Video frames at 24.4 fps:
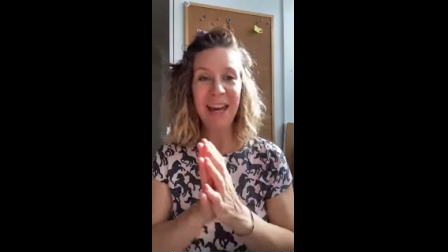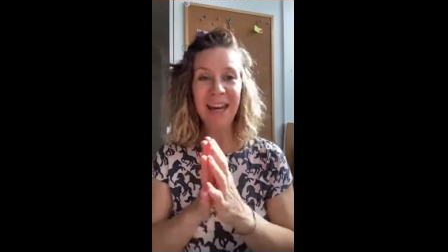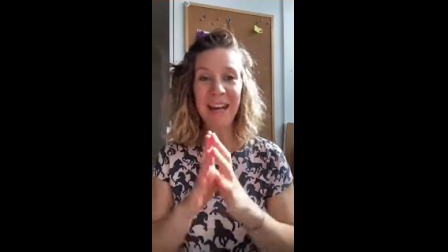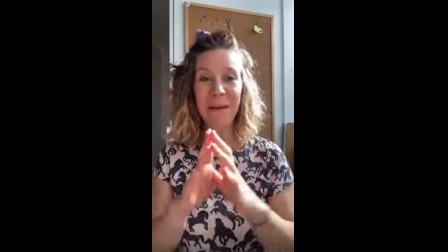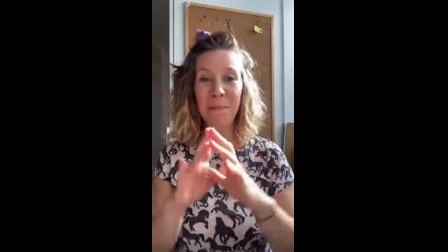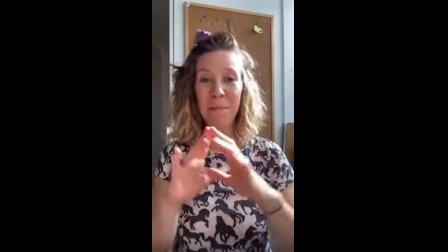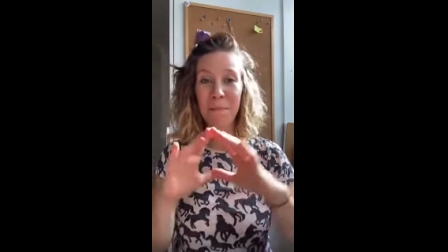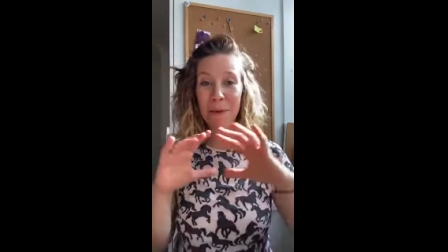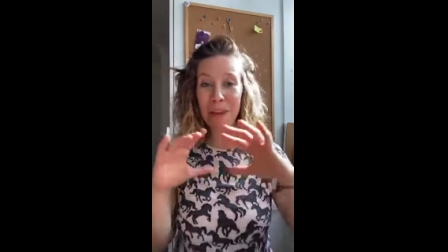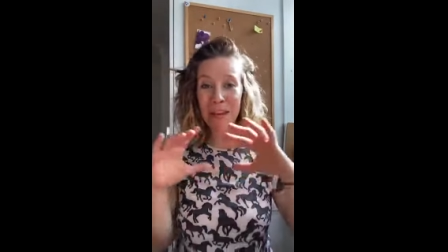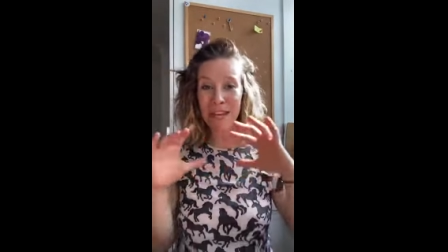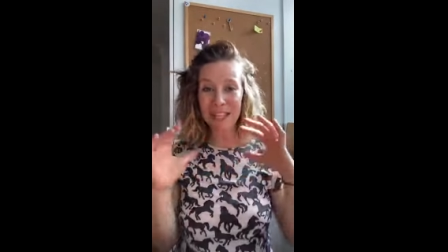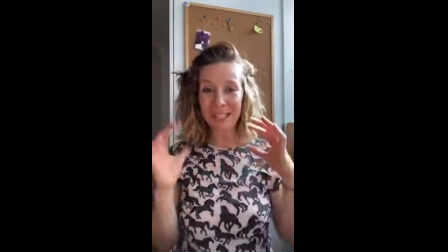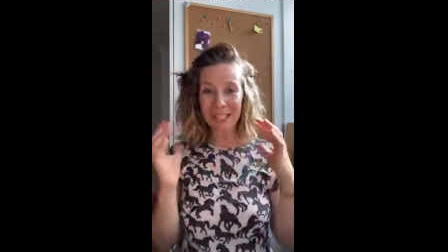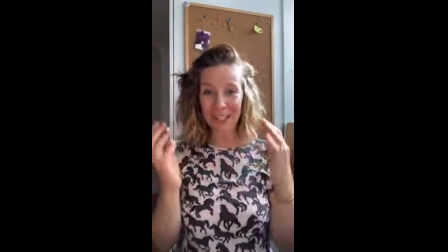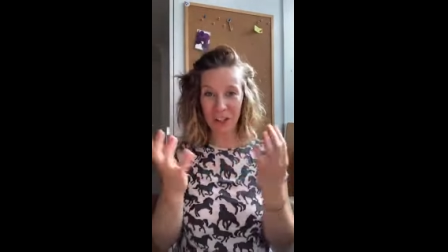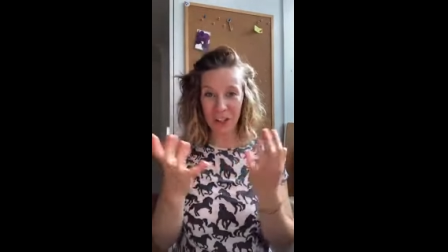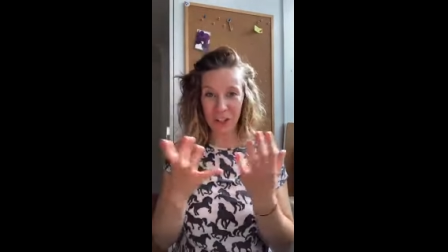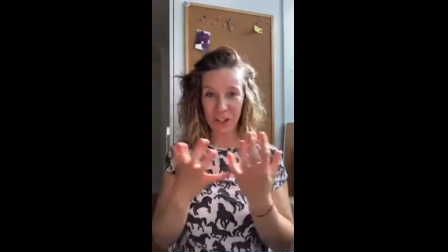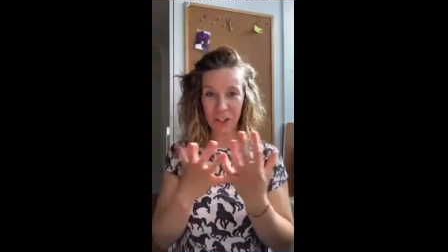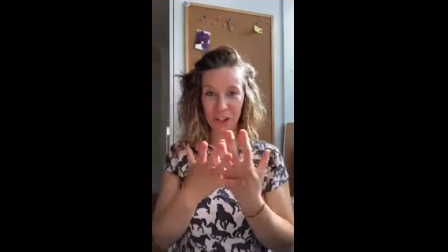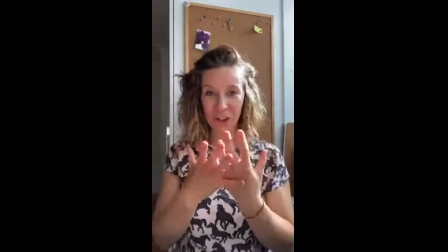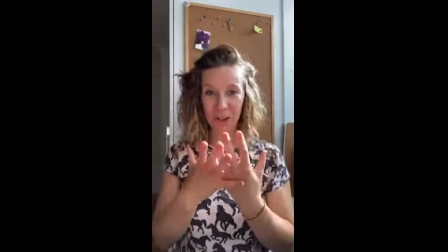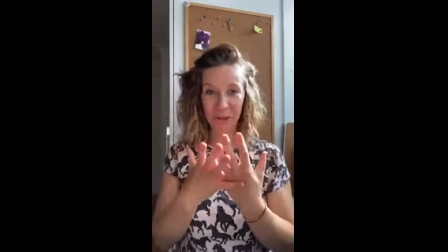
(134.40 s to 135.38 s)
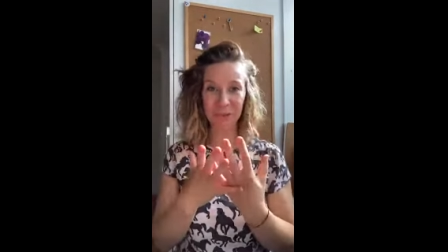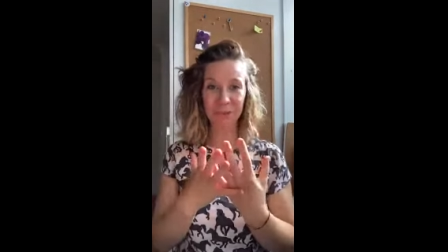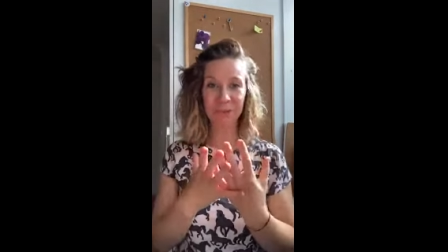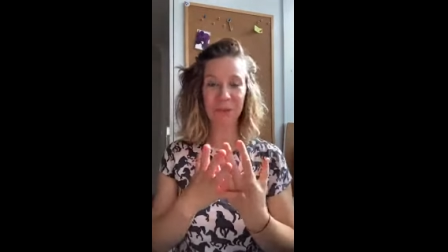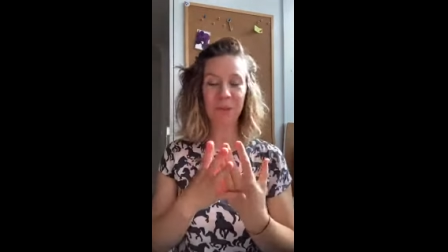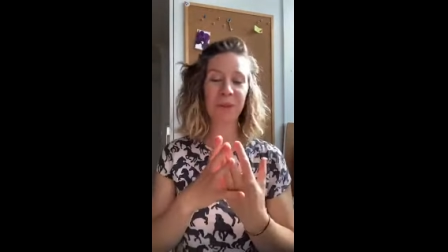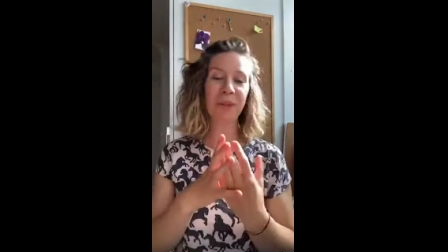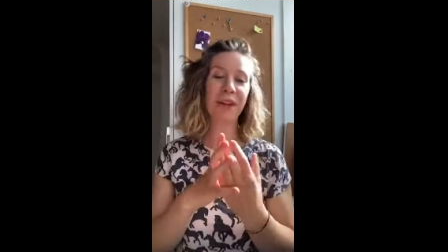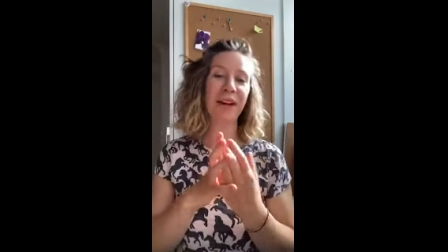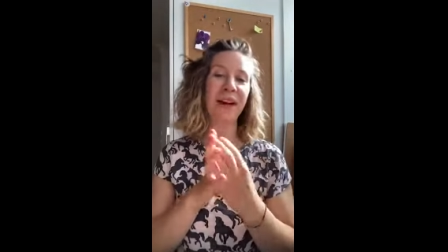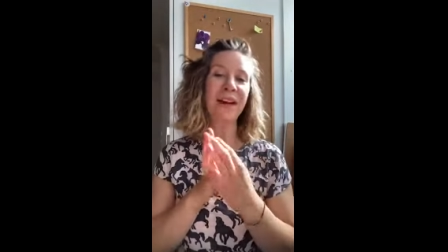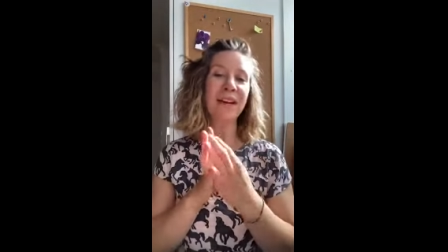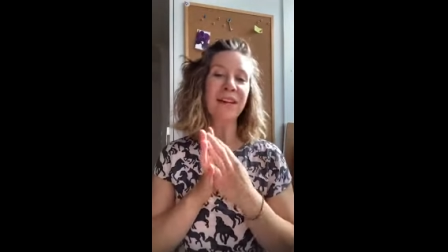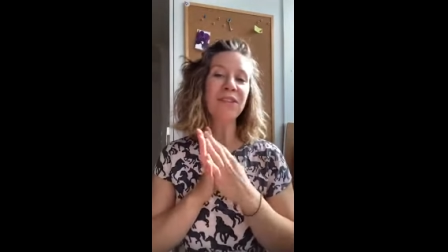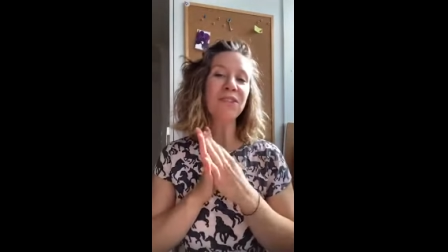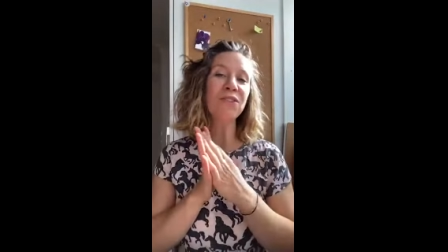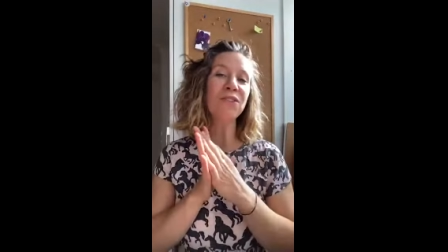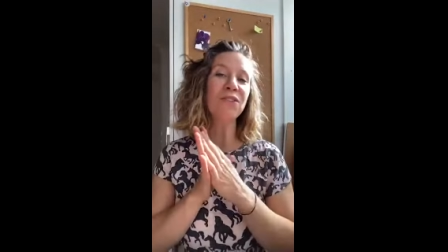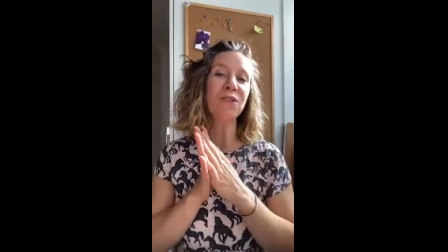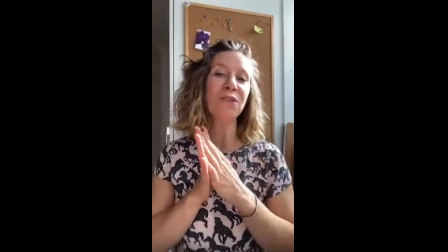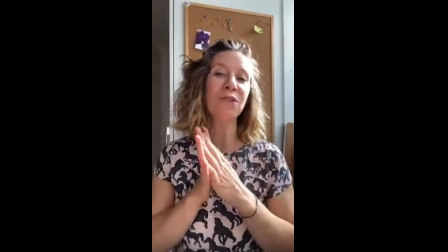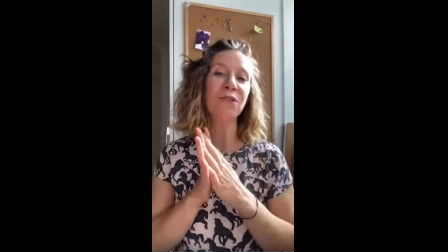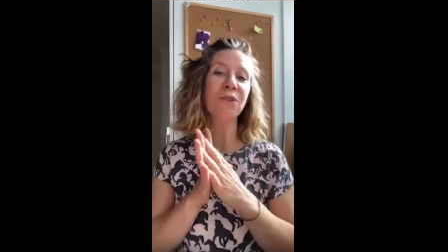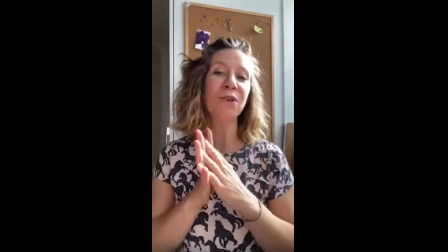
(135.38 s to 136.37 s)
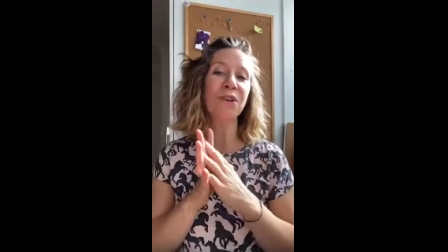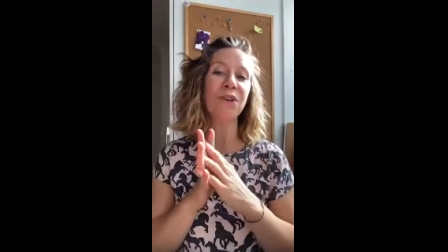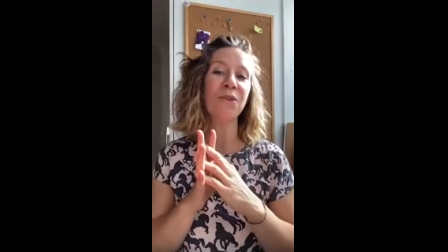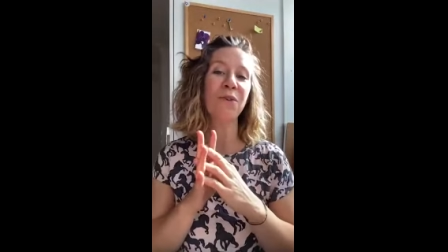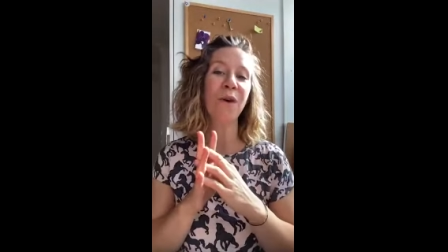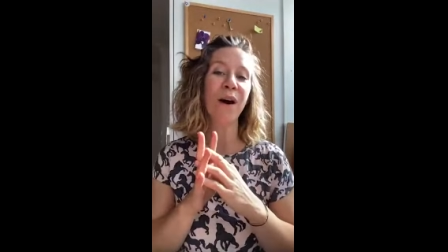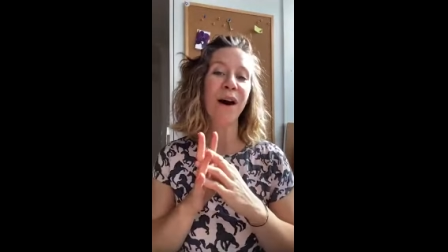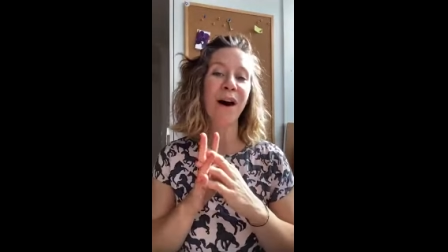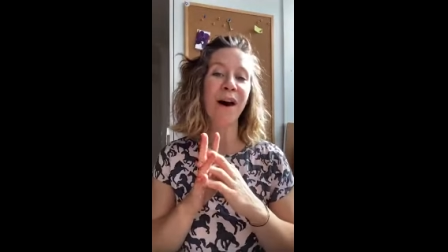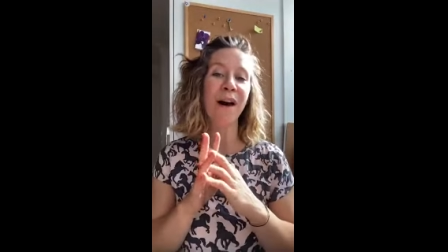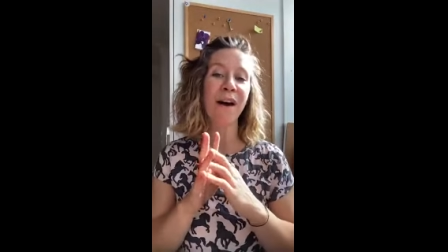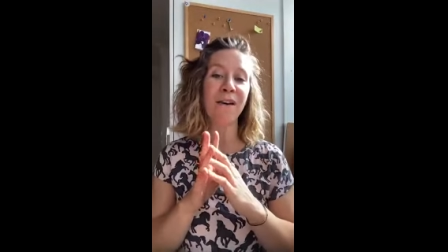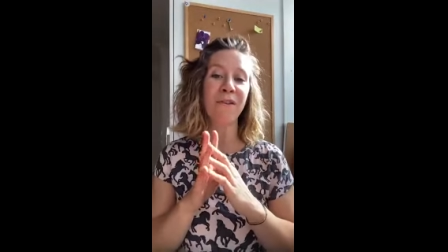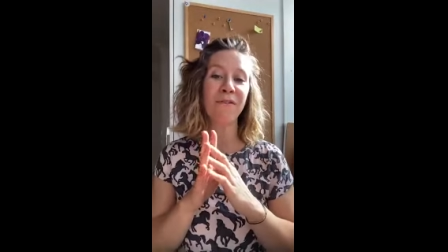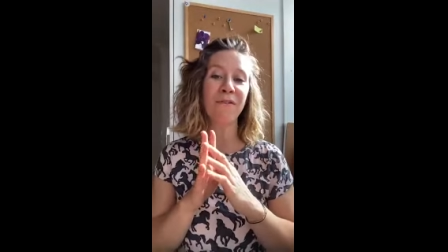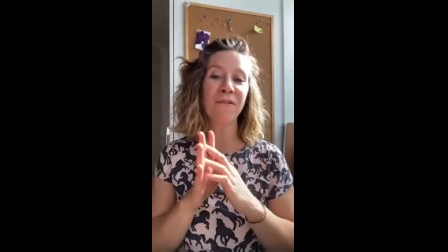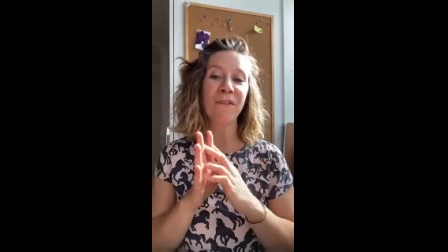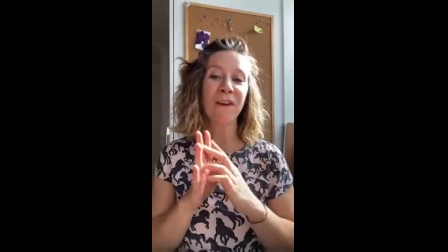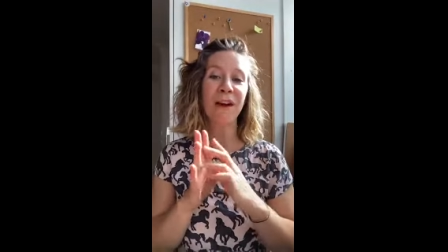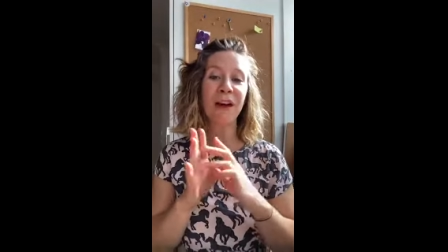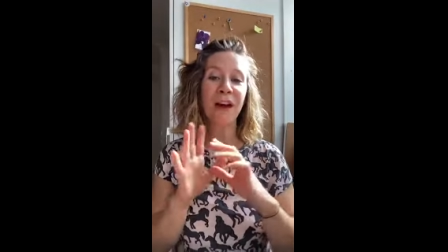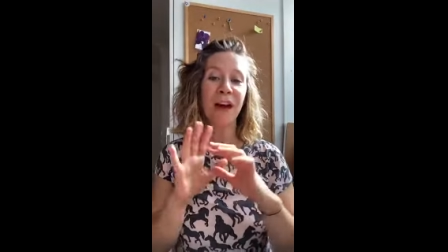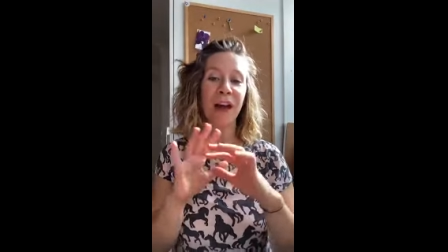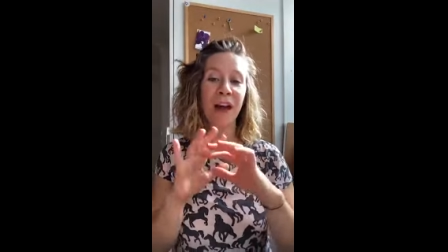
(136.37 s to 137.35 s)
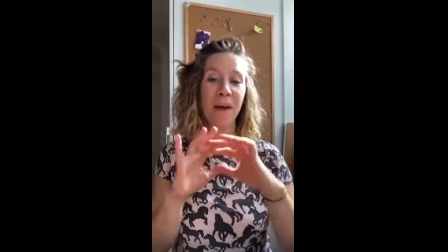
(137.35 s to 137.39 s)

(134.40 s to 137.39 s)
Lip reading: in a big circle. Okay, so you have